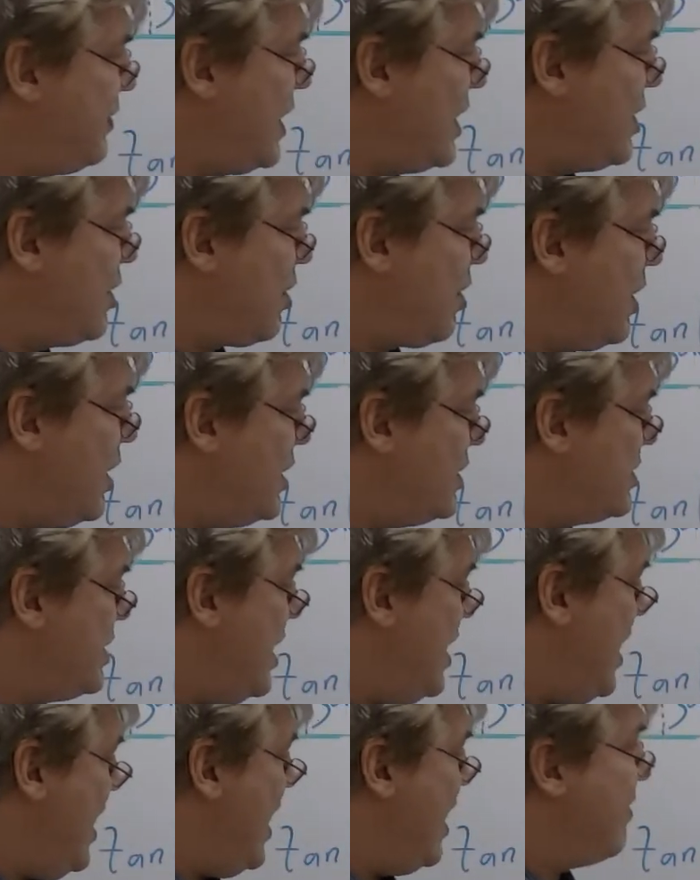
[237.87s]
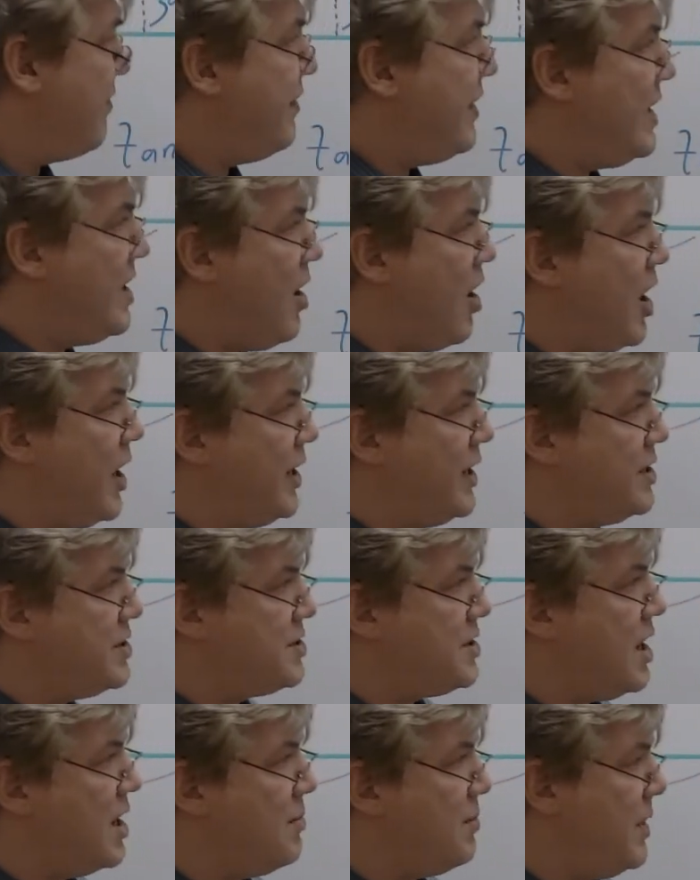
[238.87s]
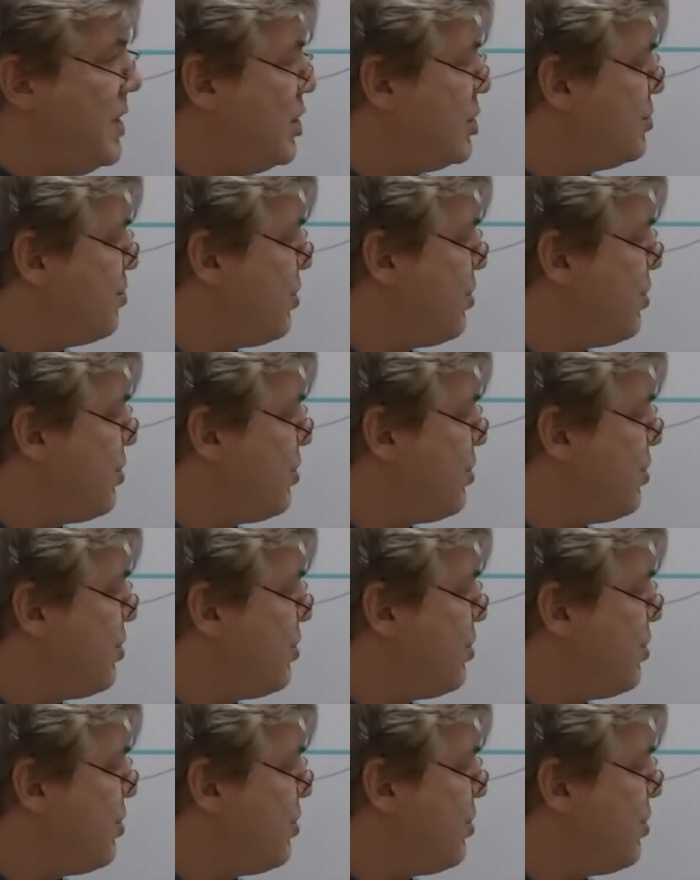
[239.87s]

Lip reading: degrees, and V naught is 10 meters per